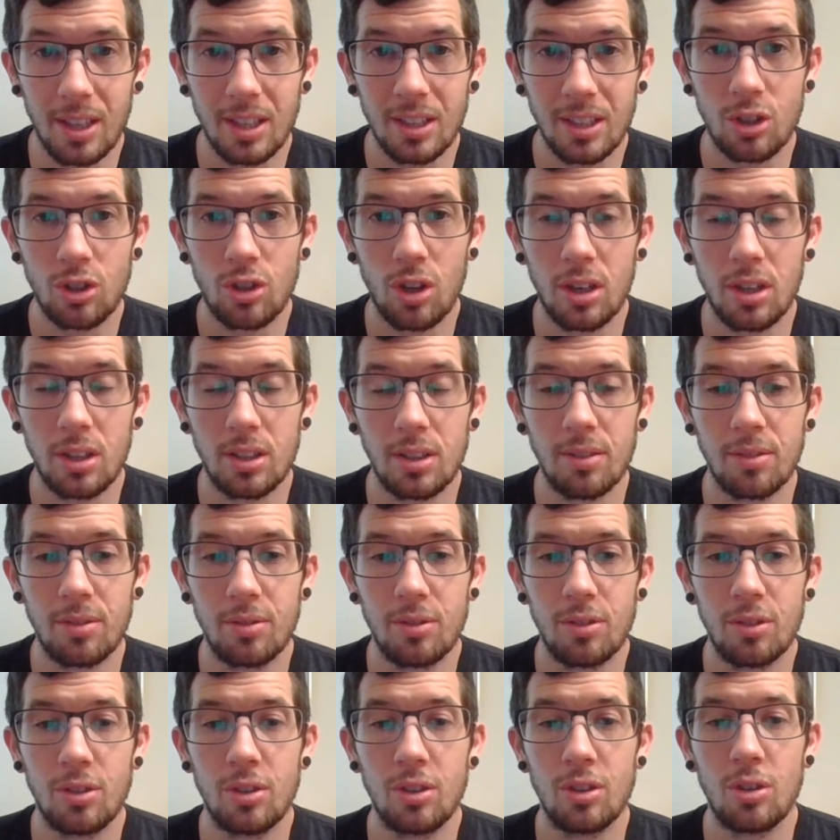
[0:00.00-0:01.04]

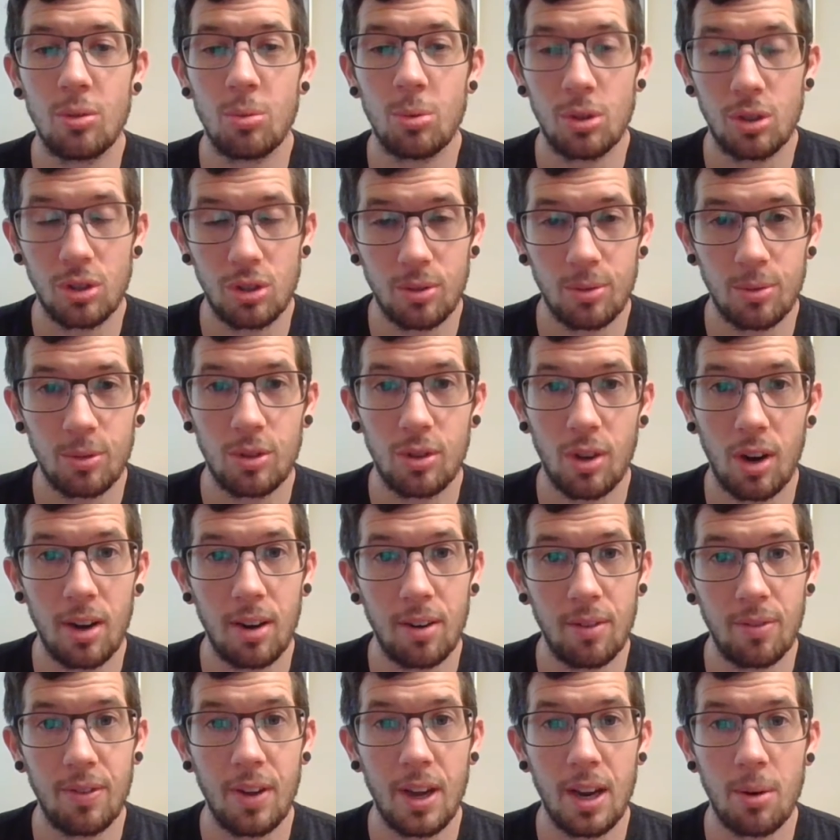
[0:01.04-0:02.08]
was starting to
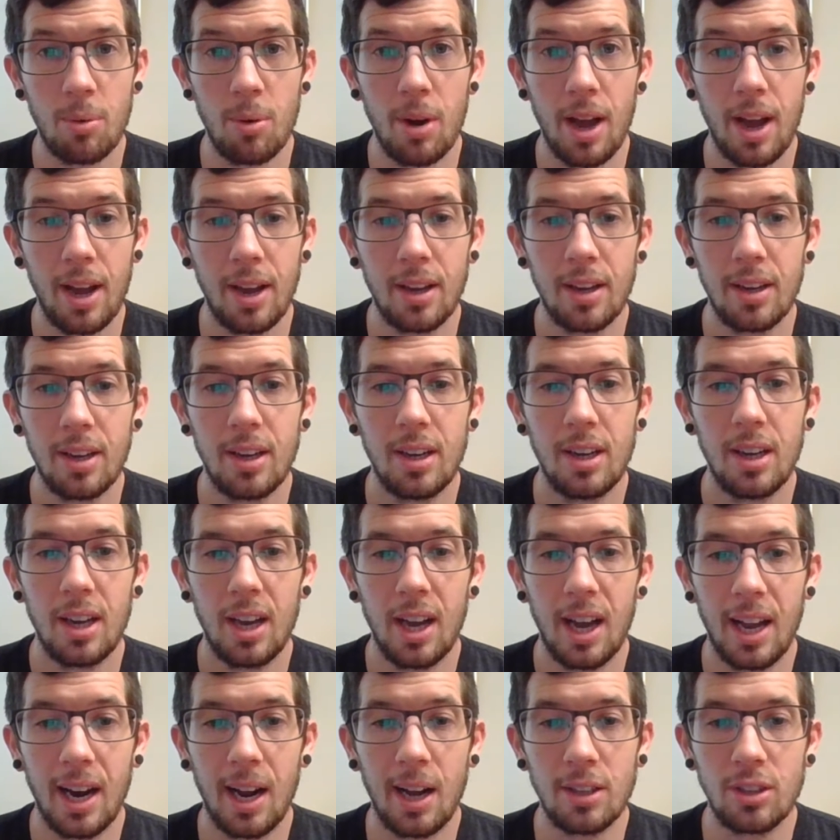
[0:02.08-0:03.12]
fade away,
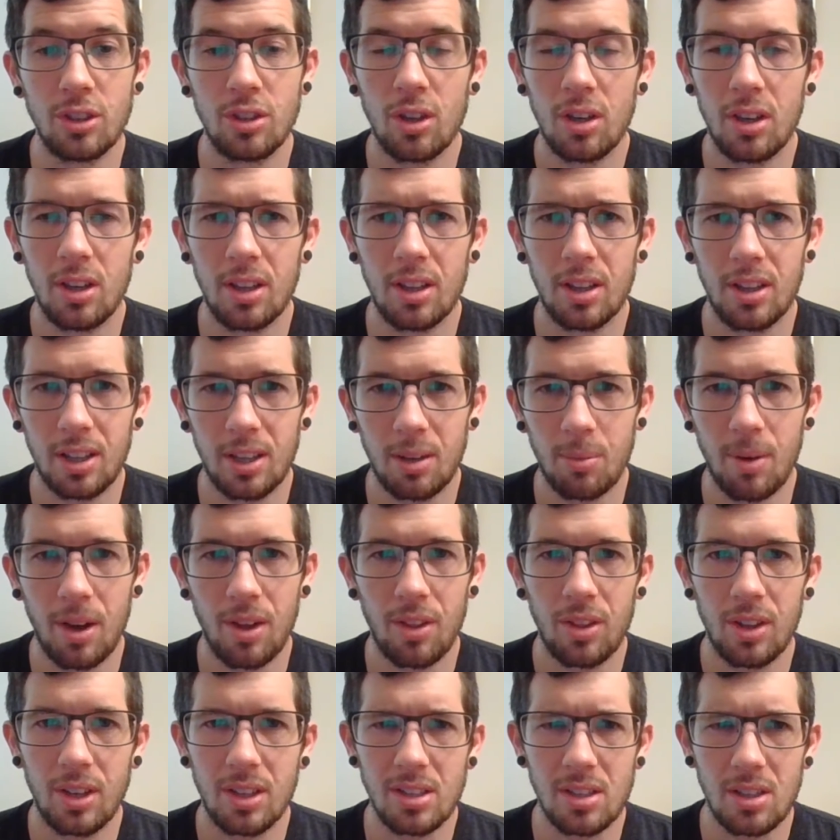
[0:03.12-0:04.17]
and I started to think about
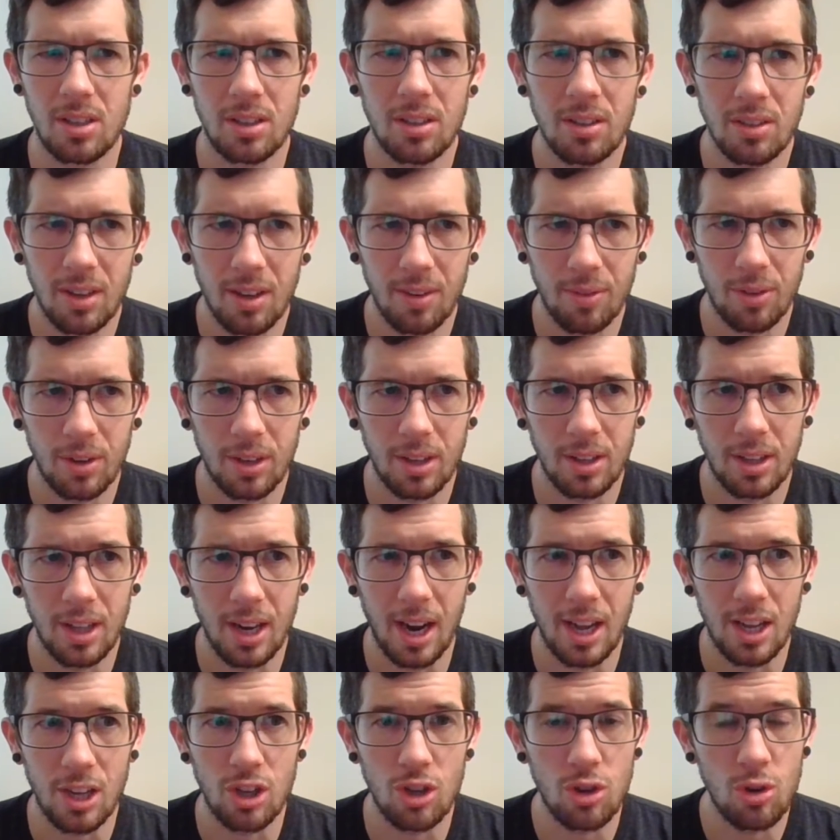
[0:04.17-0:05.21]
things a little different than I
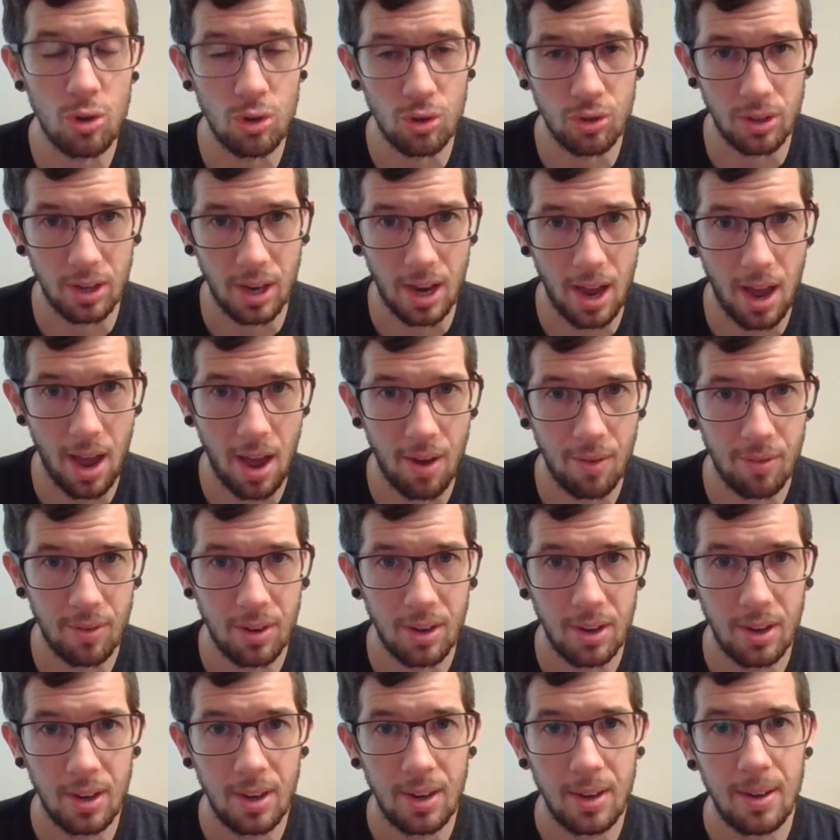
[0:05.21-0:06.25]
usually have,
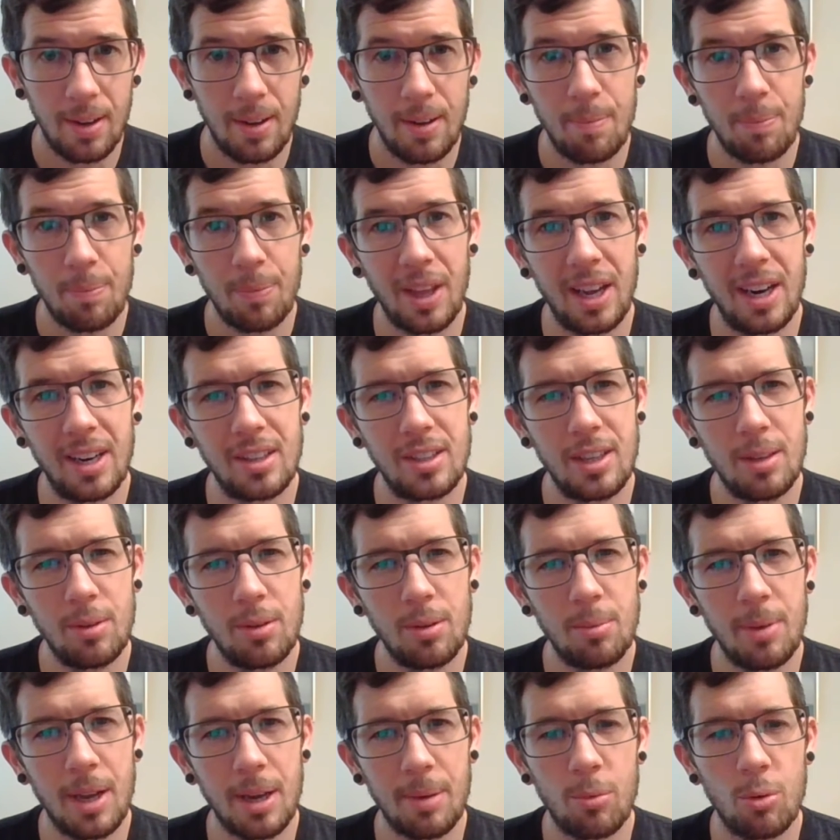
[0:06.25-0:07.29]
and it seemed to
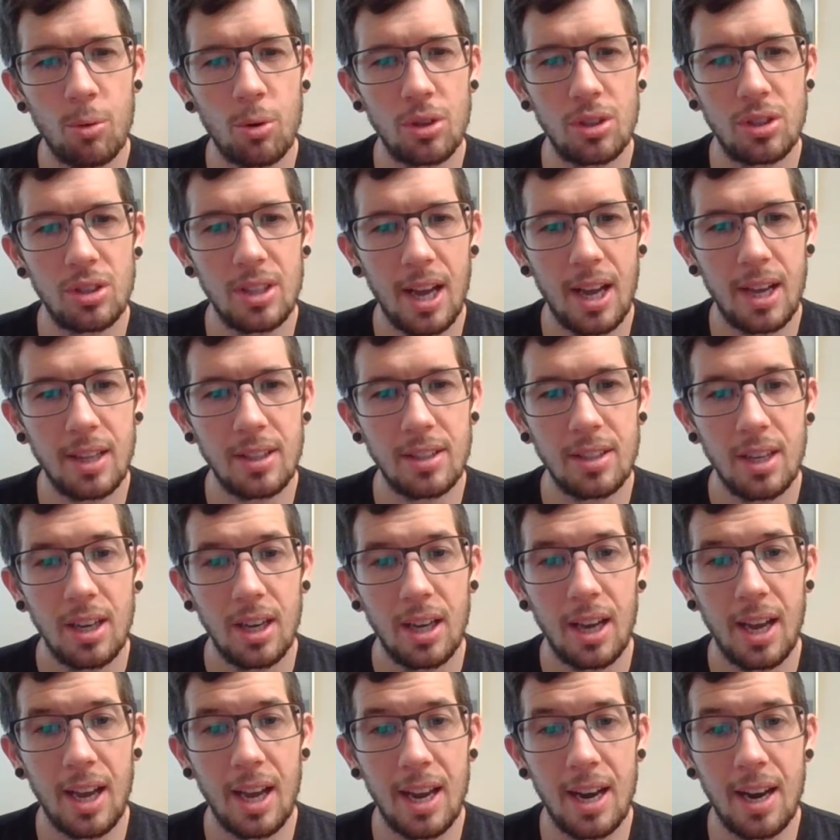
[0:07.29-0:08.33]
make more sense
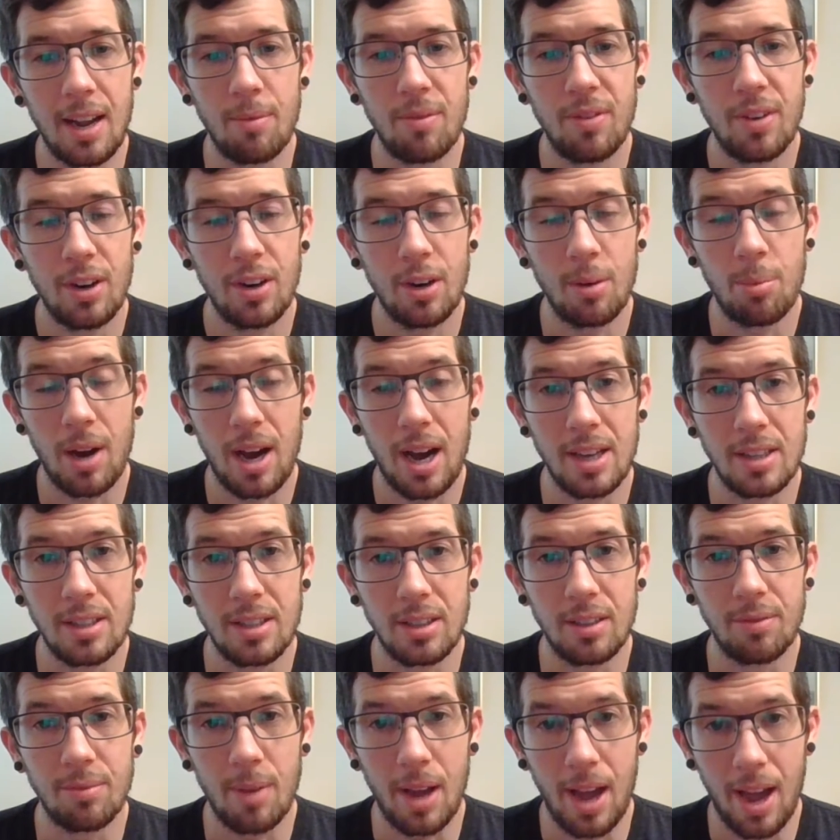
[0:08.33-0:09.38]
in a very
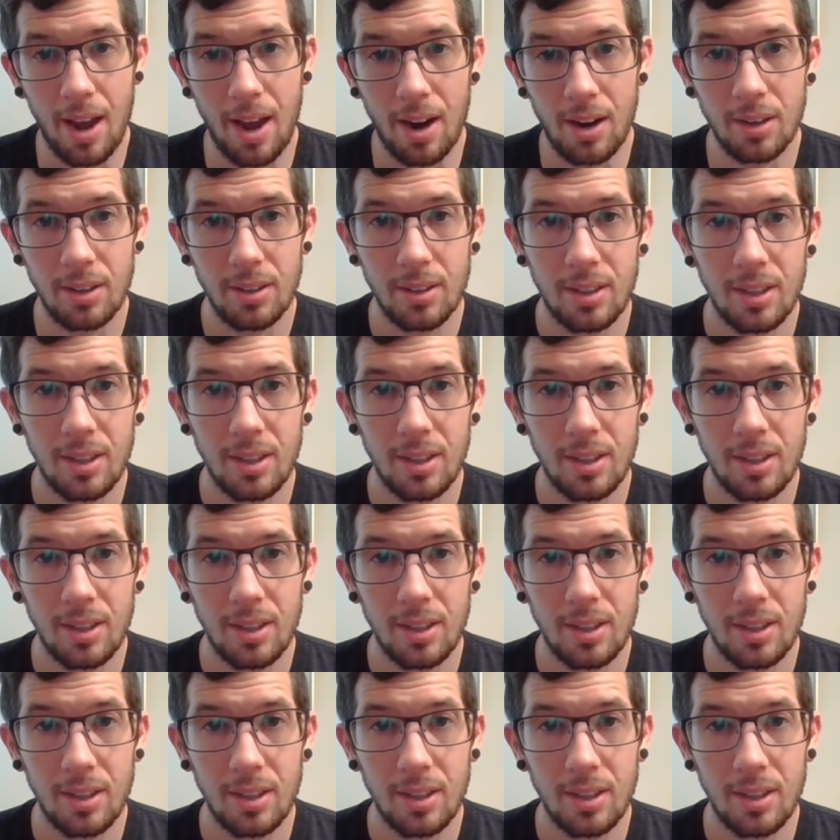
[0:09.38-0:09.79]
positive manner.